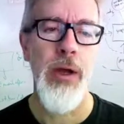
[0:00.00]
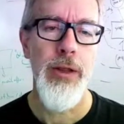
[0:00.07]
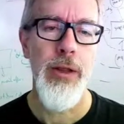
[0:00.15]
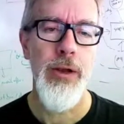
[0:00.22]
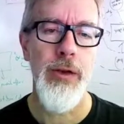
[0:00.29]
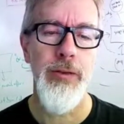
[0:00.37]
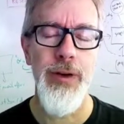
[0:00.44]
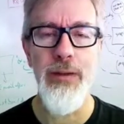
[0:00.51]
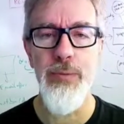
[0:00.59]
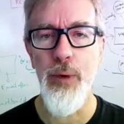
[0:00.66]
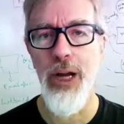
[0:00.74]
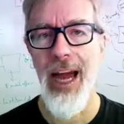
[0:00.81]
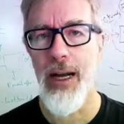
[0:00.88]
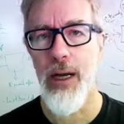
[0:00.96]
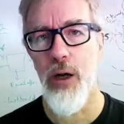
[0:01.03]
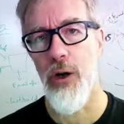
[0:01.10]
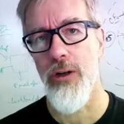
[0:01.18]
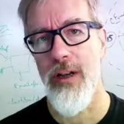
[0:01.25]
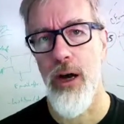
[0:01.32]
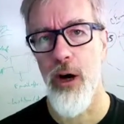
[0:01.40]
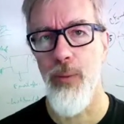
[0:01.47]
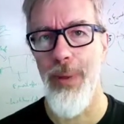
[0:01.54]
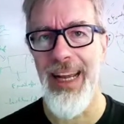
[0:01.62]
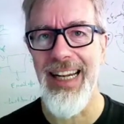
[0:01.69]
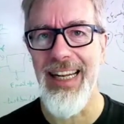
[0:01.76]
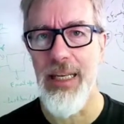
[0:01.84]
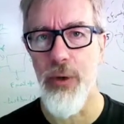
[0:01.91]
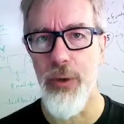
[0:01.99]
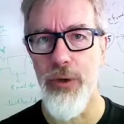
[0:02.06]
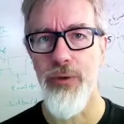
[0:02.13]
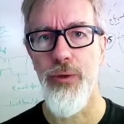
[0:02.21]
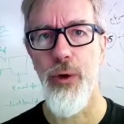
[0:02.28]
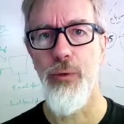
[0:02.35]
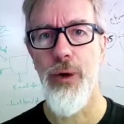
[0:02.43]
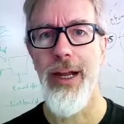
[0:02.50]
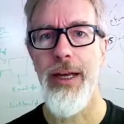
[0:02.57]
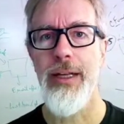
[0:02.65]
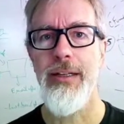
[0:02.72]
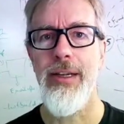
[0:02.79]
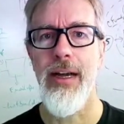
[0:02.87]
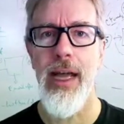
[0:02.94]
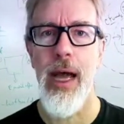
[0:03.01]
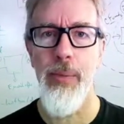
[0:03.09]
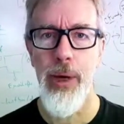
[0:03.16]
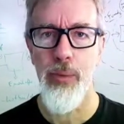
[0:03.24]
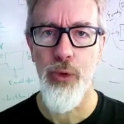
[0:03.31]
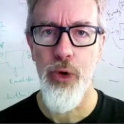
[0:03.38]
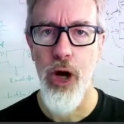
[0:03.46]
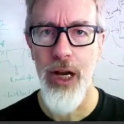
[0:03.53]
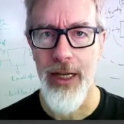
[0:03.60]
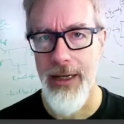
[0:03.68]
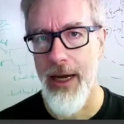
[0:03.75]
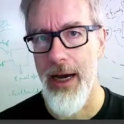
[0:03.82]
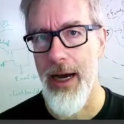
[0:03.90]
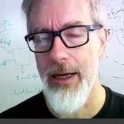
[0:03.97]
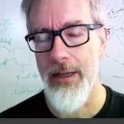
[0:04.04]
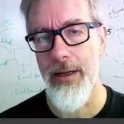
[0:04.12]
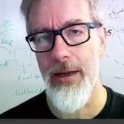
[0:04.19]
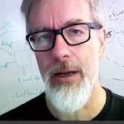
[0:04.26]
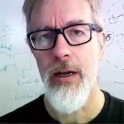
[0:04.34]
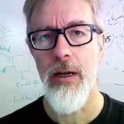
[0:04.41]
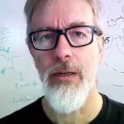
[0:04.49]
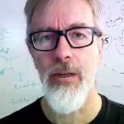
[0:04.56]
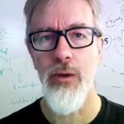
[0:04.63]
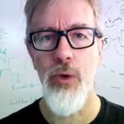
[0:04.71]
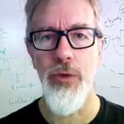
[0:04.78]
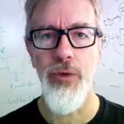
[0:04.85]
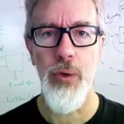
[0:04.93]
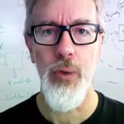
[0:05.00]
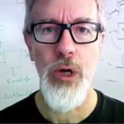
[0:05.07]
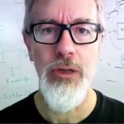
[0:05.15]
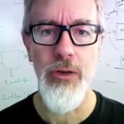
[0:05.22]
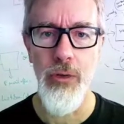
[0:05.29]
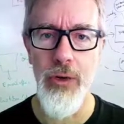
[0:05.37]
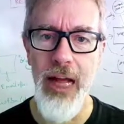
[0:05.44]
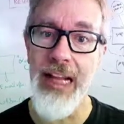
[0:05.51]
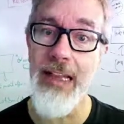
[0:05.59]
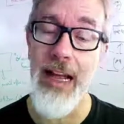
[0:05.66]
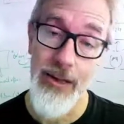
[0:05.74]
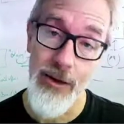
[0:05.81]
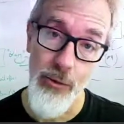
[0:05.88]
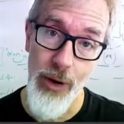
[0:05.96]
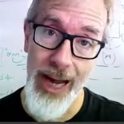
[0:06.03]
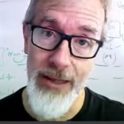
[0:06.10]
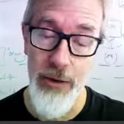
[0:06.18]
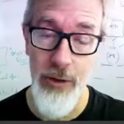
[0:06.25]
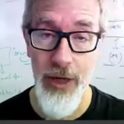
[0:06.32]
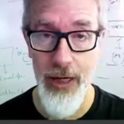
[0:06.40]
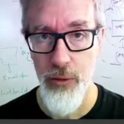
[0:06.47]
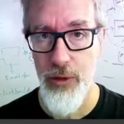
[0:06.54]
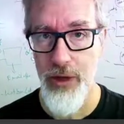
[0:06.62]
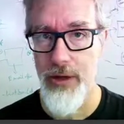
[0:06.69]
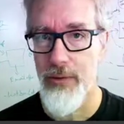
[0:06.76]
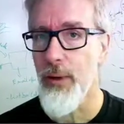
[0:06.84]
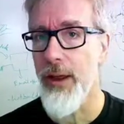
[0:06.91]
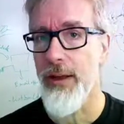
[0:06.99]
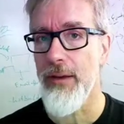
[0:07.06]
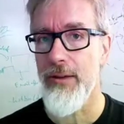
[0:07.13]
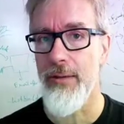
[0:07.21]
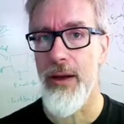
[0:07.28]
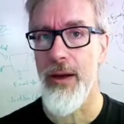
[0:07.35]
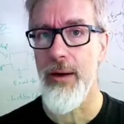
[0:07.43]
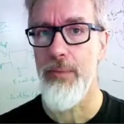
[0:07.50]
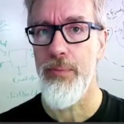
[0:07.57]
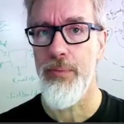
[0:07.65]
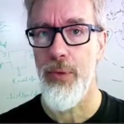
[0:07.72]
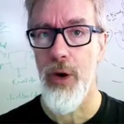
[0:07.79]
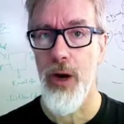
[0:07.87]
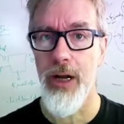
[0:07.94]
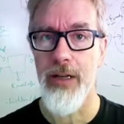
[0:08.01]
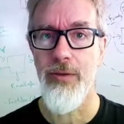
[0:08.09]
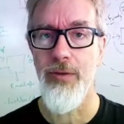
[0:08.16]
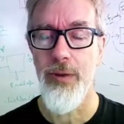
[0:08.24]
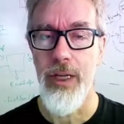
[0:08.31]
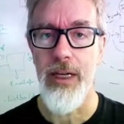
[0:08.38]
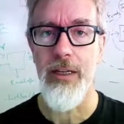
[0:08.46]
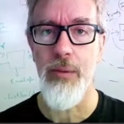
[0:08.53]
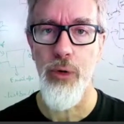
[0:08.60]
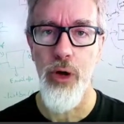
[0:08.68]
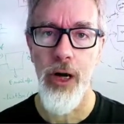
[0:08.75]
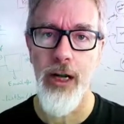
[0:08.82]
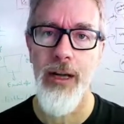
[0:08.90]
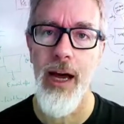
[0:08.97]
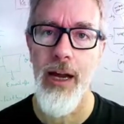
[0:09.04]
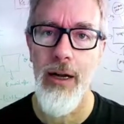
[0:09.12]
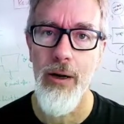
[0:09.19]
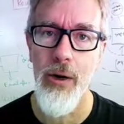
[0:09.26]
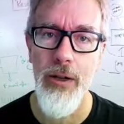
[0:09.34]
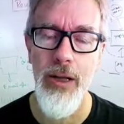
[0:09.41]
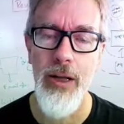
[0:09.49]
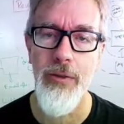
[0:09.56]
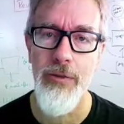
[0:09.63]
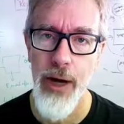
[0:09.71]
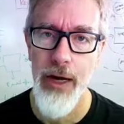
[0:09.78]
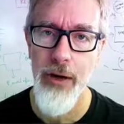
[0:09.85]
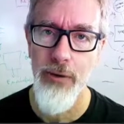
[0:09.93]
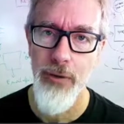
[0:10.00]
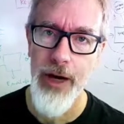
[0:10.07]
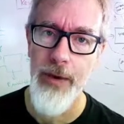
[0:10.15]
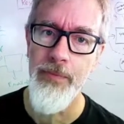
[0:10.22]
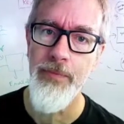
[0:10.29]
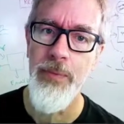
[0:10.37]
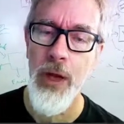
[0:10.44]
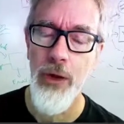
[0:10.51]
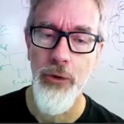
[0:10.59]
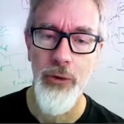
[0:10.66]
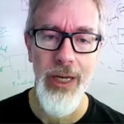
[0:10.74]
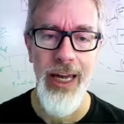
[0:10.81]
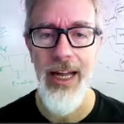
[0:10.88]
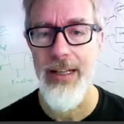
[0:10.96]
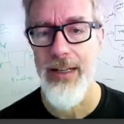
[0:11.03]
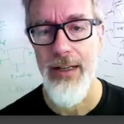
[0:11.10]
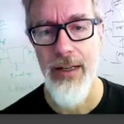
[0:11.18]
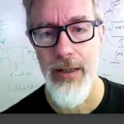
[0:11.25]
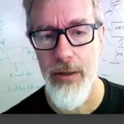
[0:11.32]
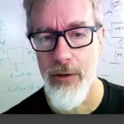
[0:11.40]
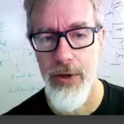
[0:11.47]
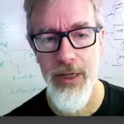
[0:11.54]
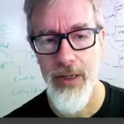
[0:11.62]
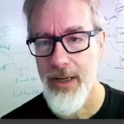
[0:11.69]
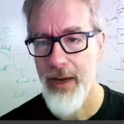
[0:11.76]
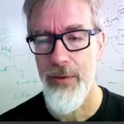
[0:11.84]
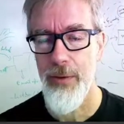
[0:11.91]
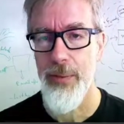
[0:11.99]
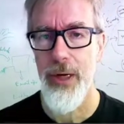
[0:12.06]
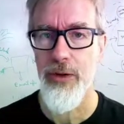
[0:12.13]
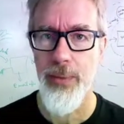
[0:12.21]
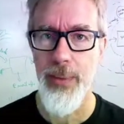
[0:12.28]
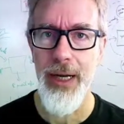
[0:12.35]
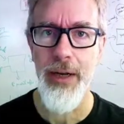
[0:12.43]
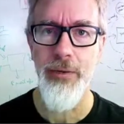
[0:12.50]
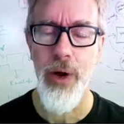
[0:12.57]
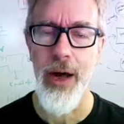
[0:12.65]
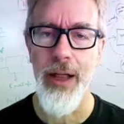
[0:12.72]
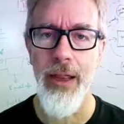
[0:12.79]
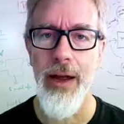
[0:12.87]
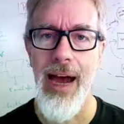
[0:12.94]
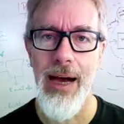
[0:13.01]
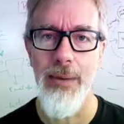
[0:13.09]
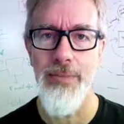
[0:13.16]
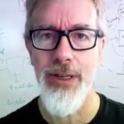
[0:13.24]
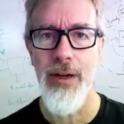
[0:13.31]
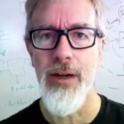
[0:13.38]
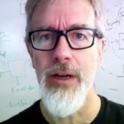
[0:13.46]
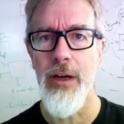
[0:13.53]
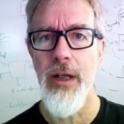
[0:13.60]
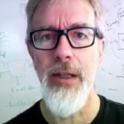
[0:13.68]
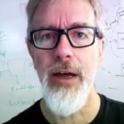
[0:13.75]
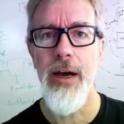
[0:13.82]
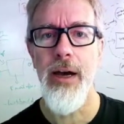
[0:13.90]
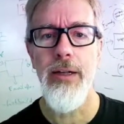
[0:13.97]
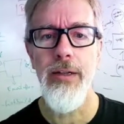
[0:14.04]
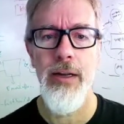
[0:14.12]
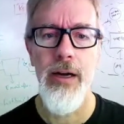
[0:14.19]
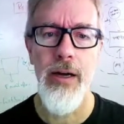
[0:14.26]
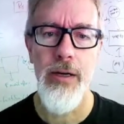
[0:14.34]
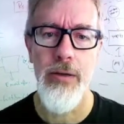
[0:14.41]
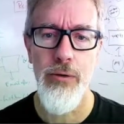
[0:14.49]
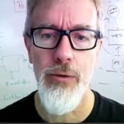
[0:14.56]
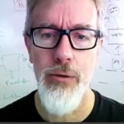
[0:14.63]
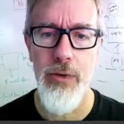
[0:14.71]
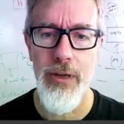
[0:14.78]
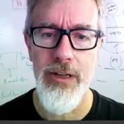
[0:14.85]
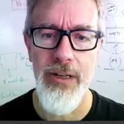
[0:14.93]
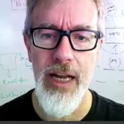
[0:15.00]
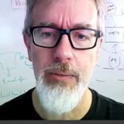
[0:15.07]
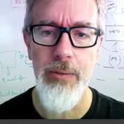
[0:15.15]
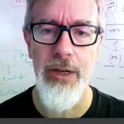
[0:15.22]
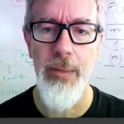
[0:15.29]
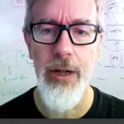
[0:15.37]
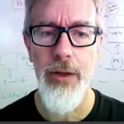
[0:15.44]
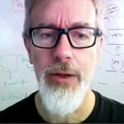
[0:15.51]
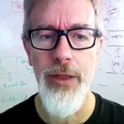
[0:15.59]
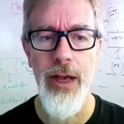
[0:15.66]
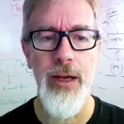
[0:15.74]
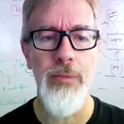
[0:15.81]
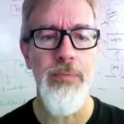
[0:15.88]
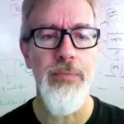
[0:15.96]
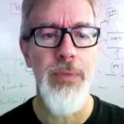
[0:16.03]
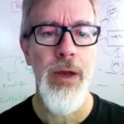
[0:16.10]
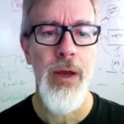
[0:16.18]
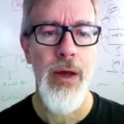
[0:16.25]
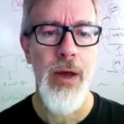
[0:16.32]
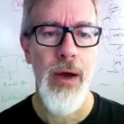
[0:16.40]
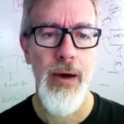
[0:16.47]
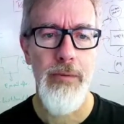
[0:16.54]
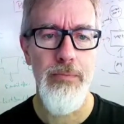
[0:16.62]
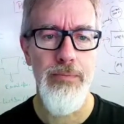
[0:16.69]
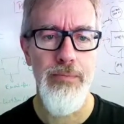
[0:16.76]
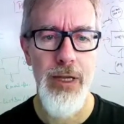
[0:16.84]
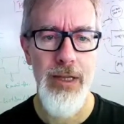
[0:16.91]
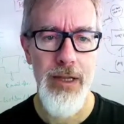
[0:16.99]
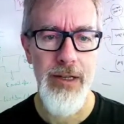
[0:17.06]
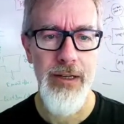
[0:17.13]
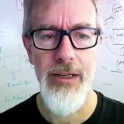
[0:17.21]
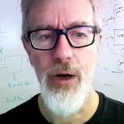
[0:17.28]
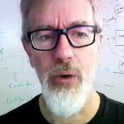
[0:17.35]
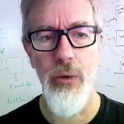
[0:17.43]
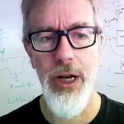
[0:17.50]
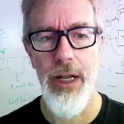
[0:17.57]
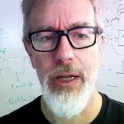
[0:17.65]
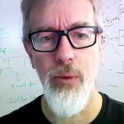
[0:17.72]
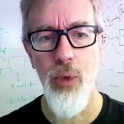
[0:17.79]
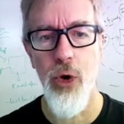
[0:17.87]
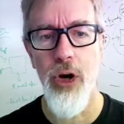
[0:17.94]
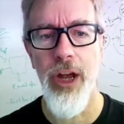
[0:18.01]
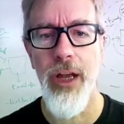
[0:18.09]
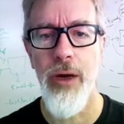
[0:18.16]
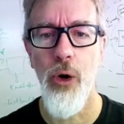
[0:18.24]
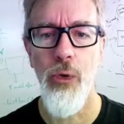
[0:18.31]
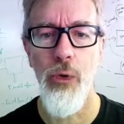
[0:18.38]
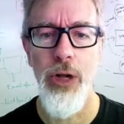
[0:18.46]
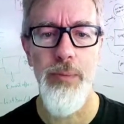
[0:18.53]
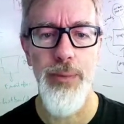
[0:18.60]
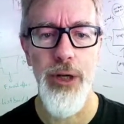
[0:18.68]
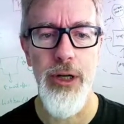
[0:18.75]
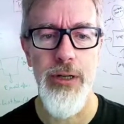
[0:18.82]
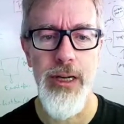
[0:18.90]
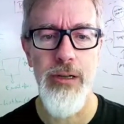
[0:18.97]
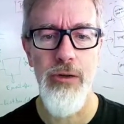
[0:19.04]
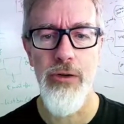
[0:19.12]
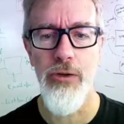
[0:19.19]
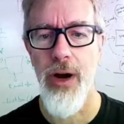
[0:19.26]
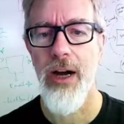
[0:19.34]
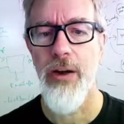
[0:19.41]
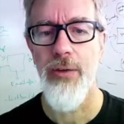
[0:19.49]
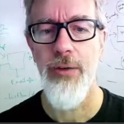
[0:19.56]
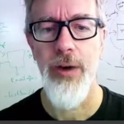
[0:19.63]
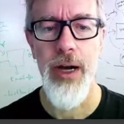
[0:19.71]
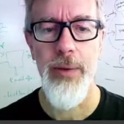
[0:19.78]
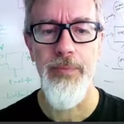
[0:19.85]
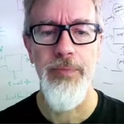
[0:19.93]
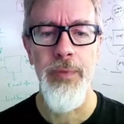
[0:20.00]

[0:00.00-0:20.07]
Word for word: The Facebook catalogs are mainly used for running dynamic product ads so if you want to do that, that's great. You can do this with this uh, product feed and product catalog that Trackify creates, and you can save a bunch of money for other apps that uh, do the same similar thing. Um, but this is already working and already built into Trackify.